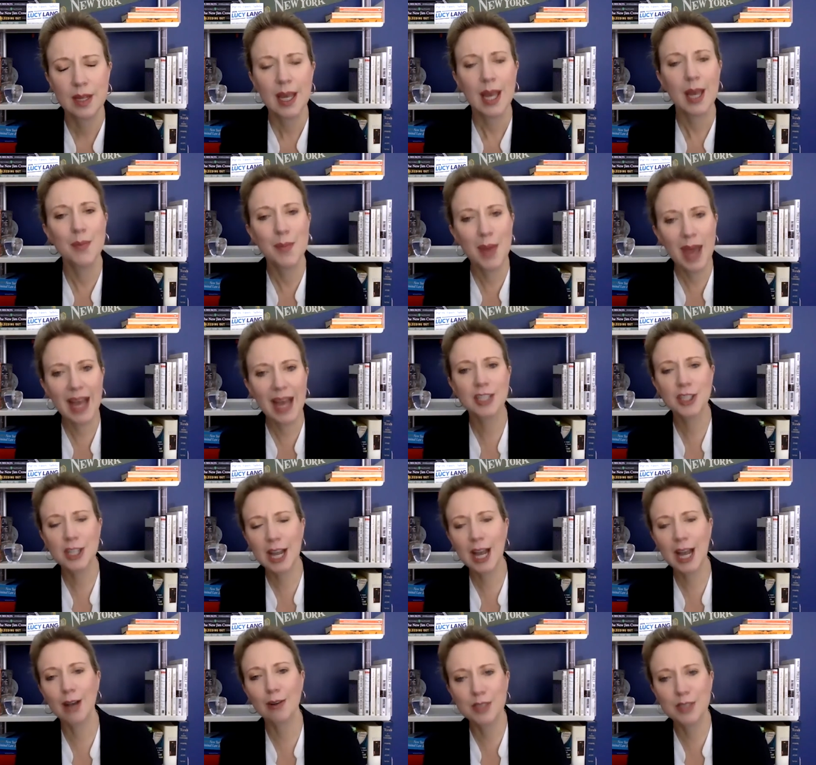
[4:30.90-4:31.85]
Imagine
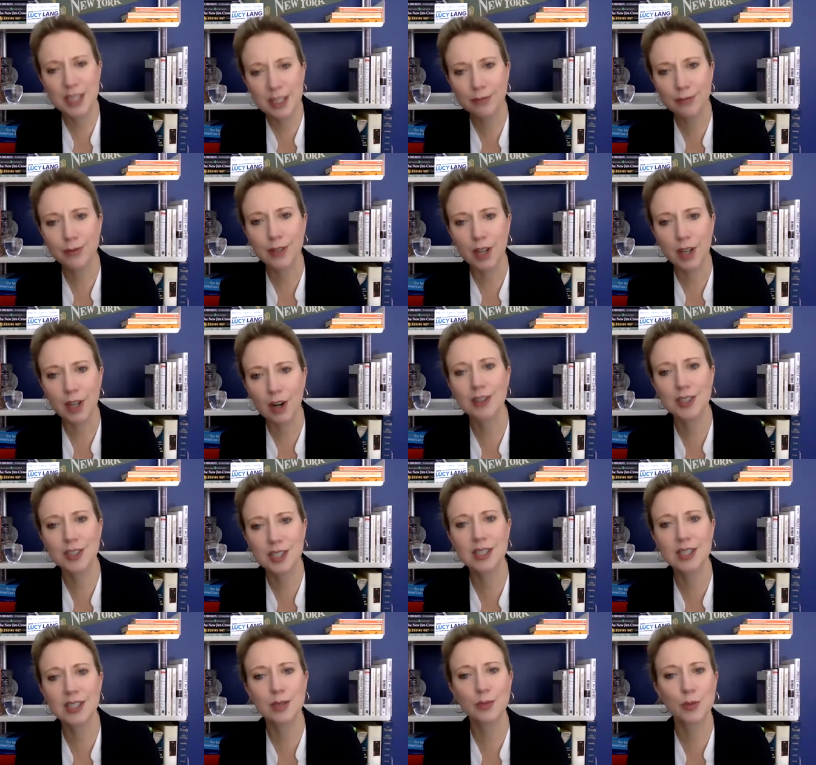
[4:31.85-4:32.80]
how different our
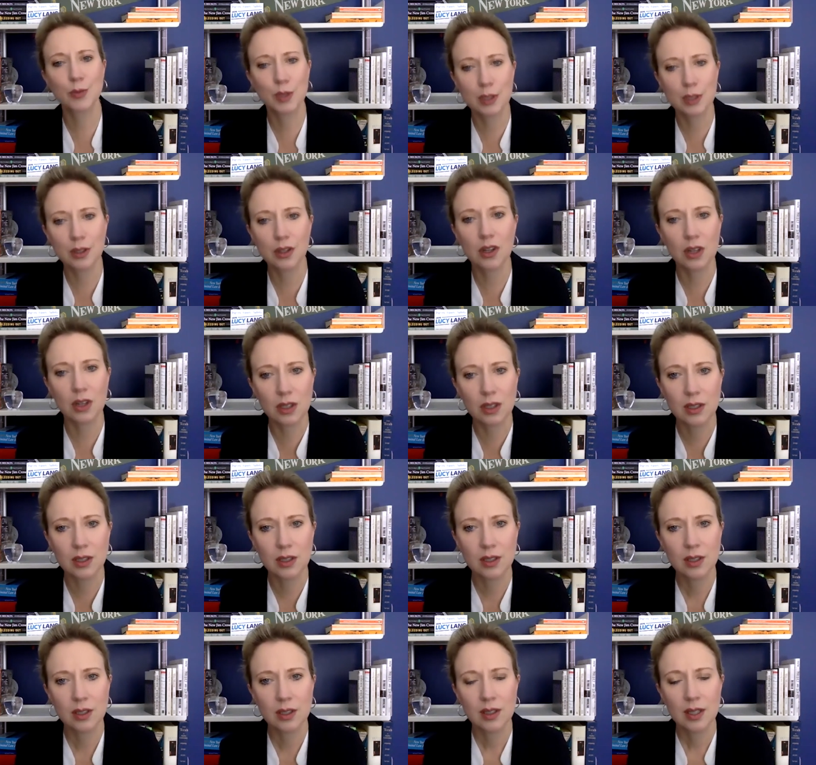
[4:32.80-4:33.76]
system would look
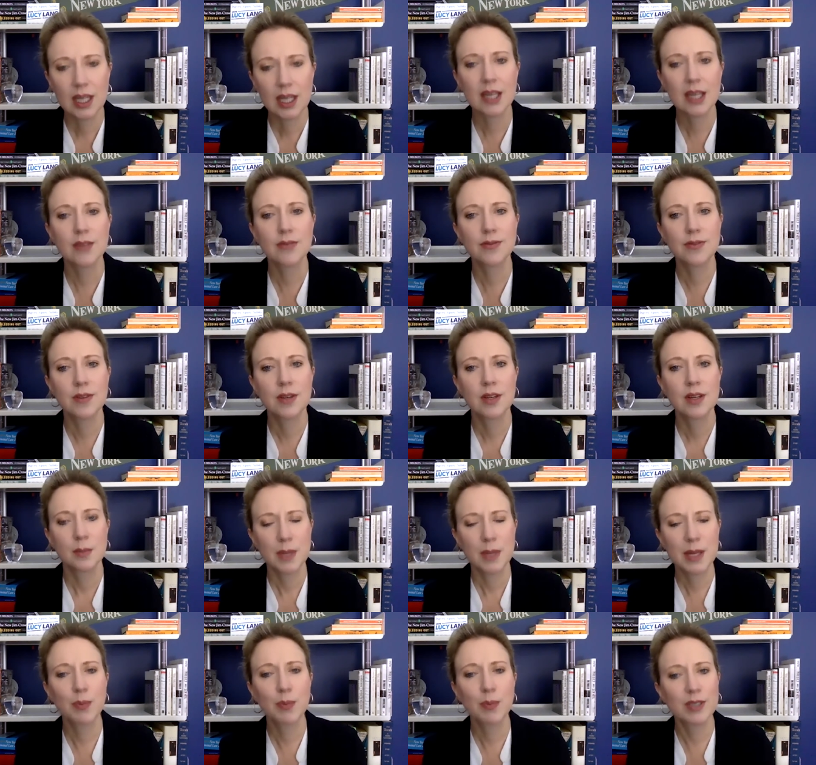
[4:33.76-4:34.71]
if
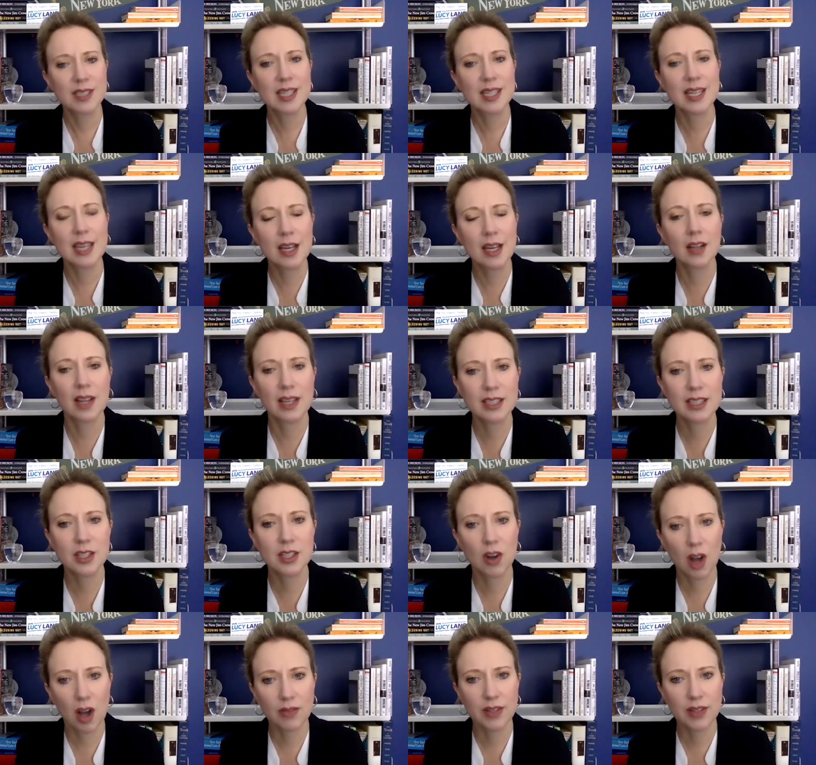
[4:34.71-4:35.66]
people seeking elected
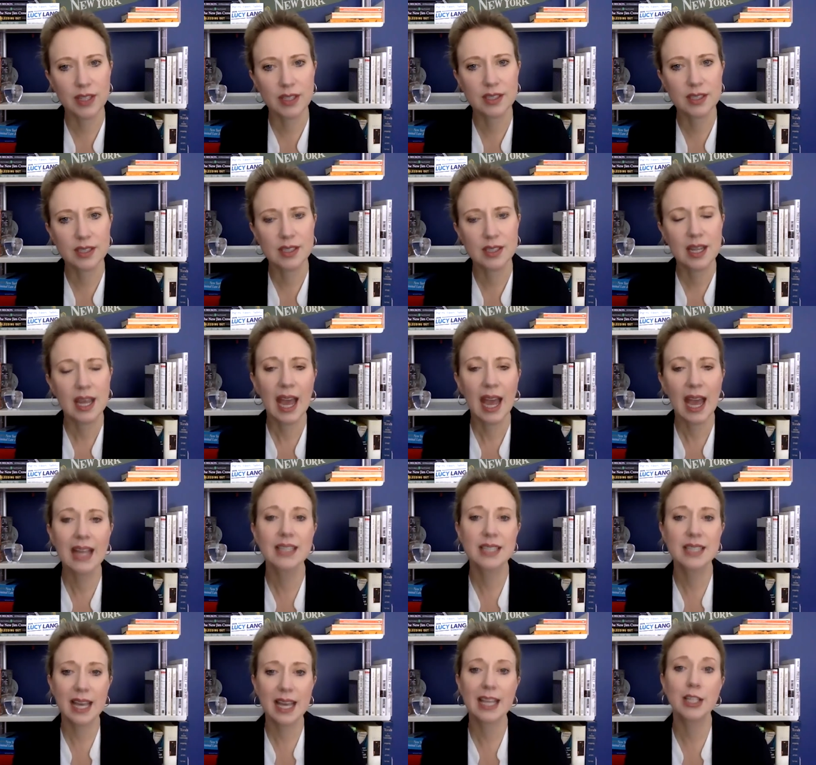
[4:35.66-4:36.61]
office
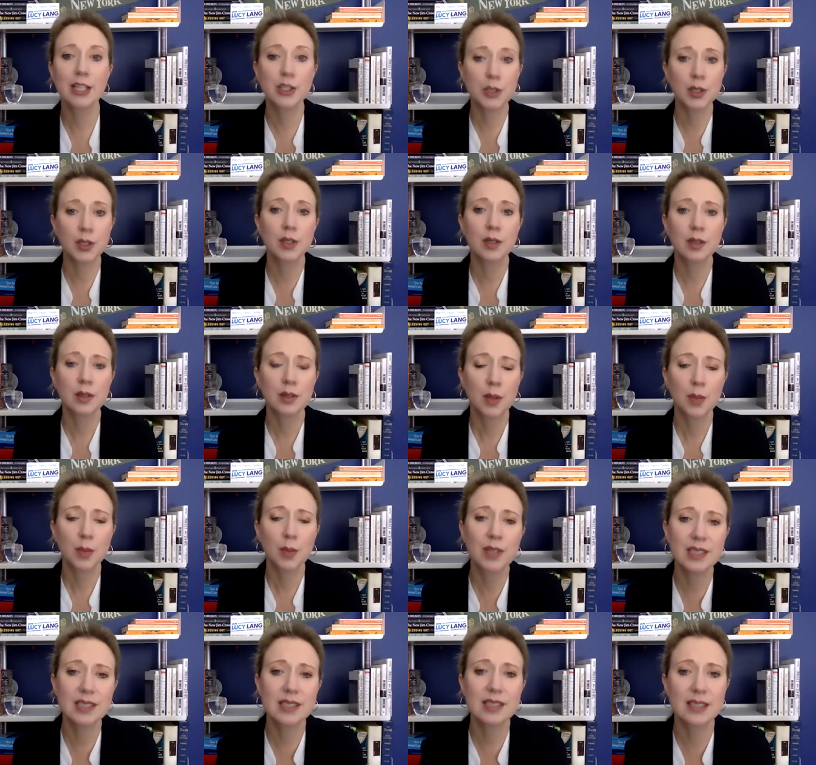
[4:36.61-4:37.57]
had to enter the
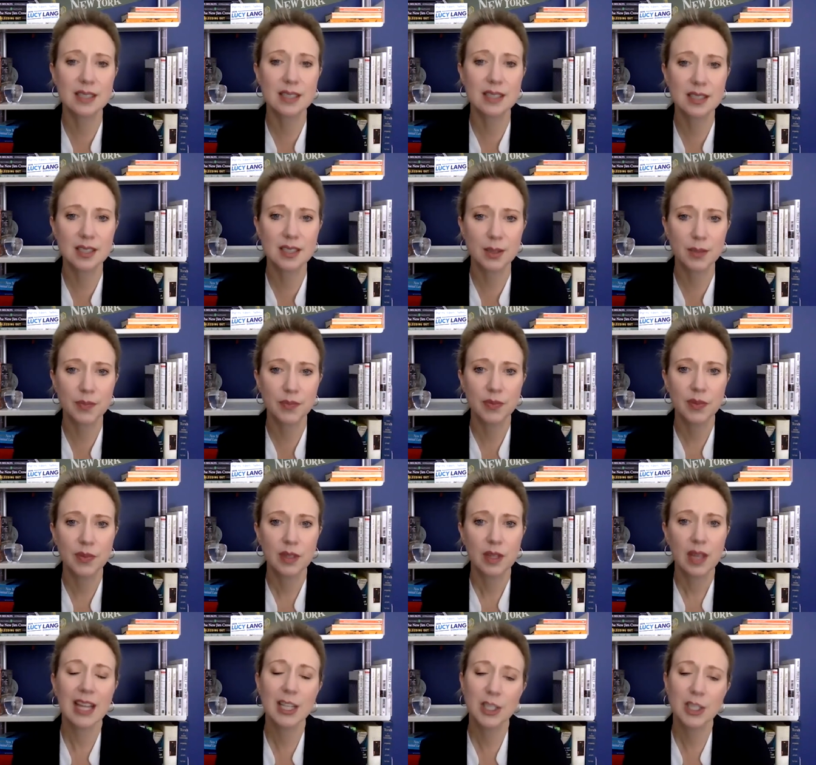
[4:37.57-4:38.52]
prison system
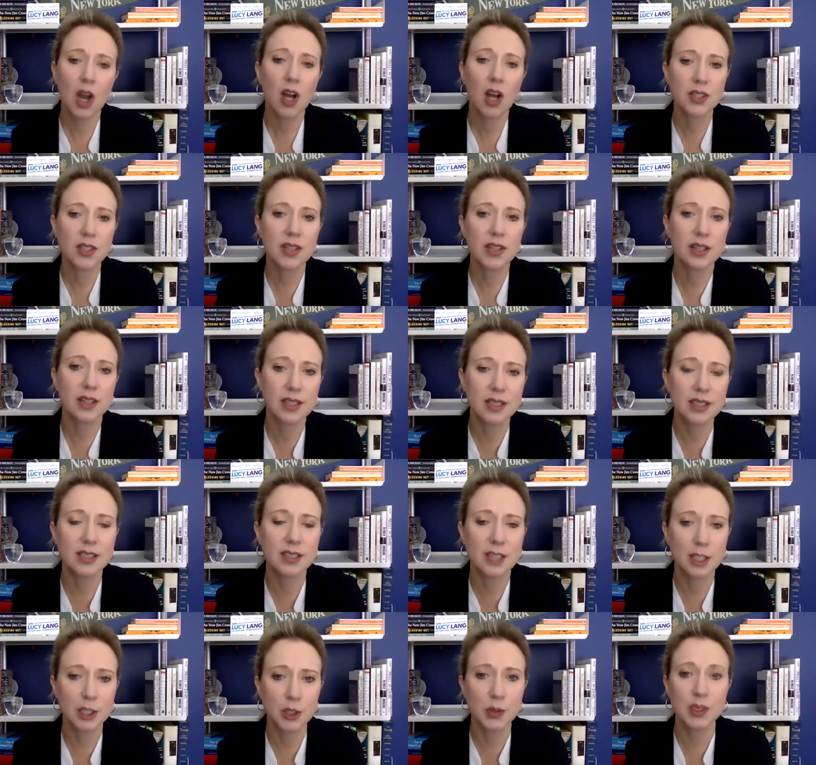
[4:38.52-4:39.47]
and talk to their
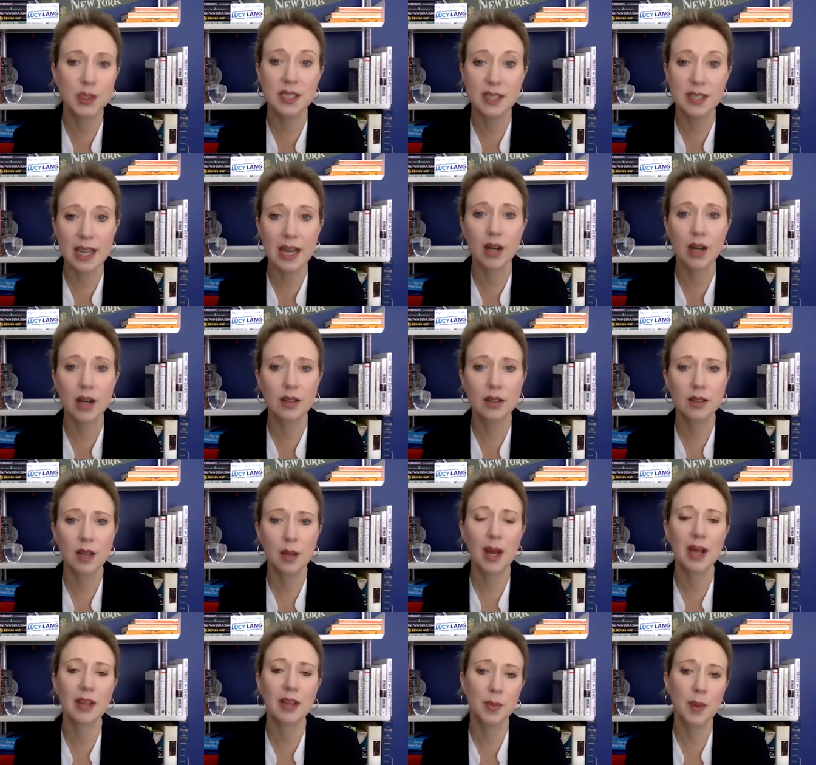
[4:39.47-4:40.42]
constituents there
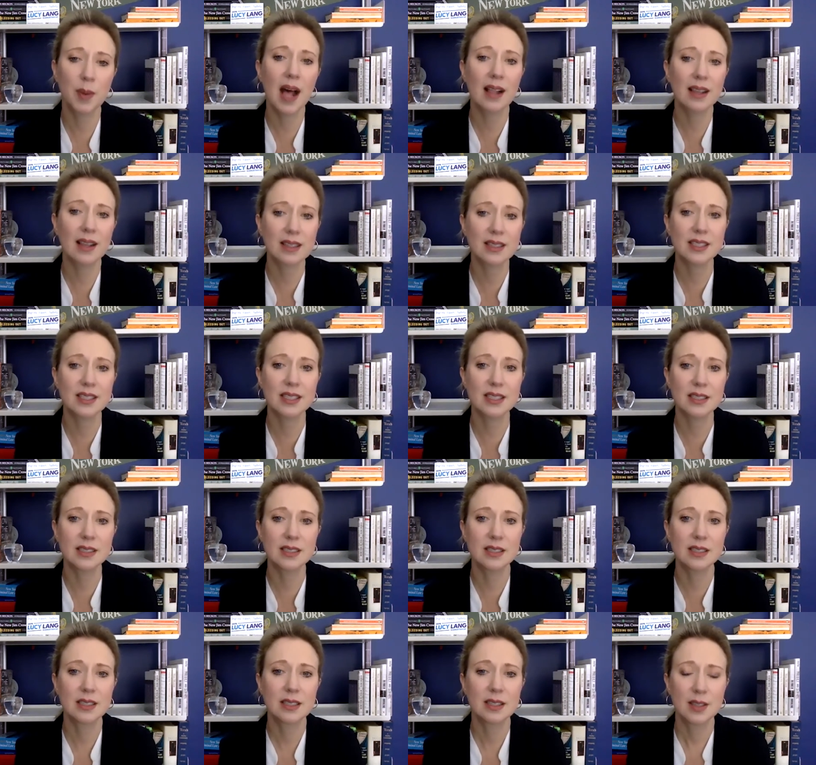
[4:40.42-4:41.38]
about the
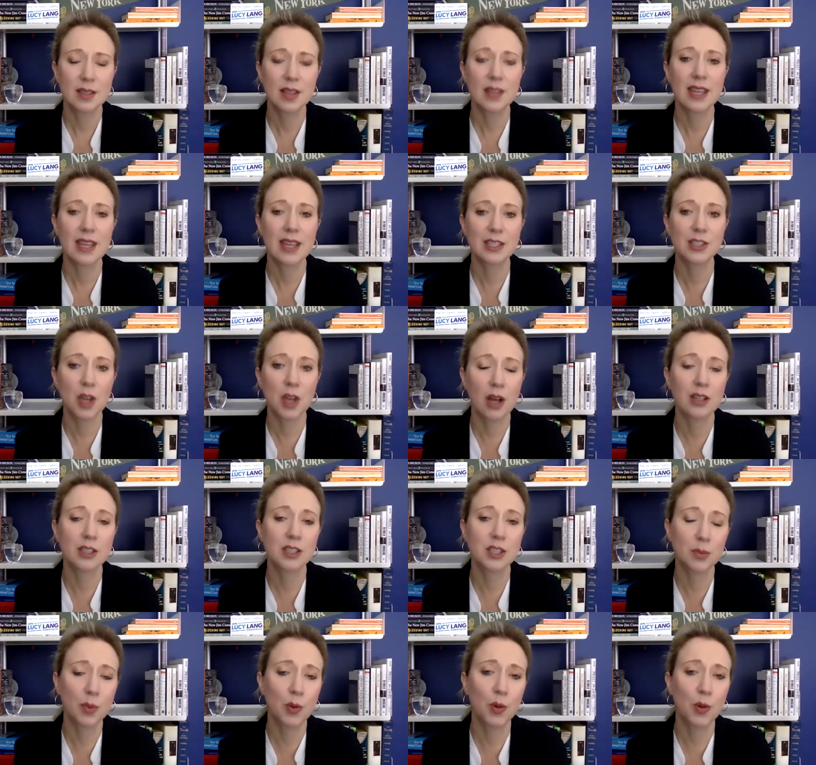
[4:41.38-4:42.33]
policies that they sought
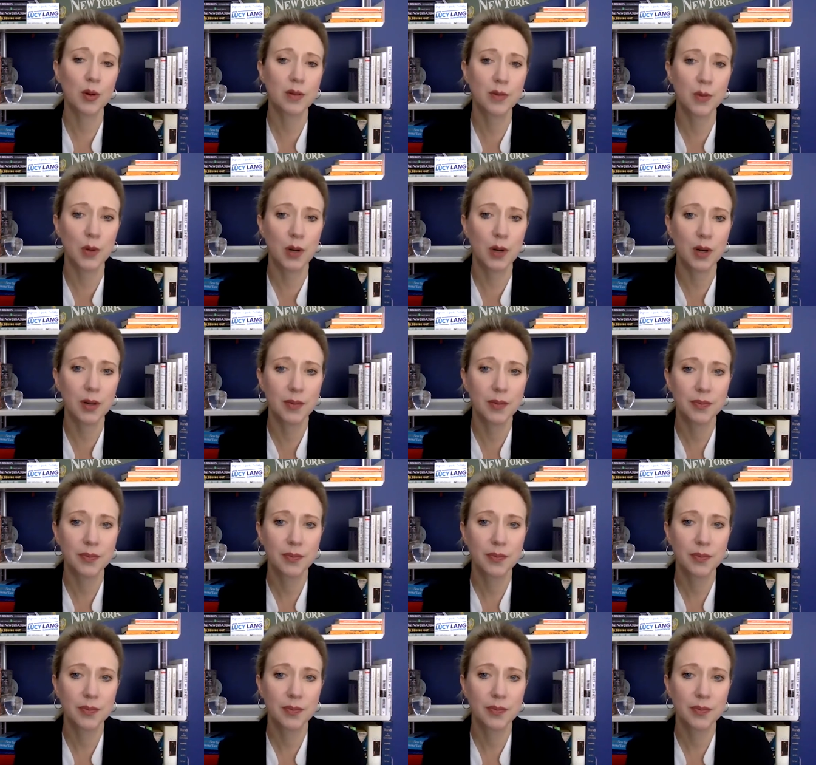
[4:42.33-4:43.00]
support for.